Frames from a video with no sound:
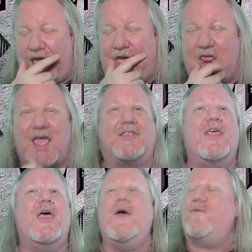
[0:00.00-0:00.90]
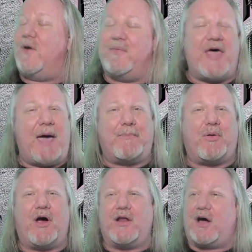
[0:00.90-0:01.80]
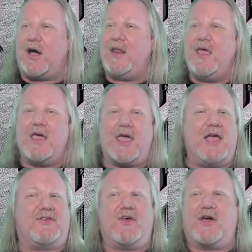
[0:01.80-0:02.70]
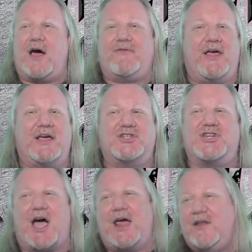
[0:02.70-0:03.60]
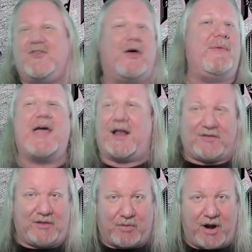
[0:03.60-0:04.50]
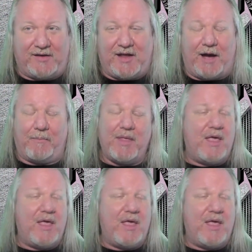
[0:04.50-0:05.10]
And it, from that point on, it took off like a shot until we got to the breakdown.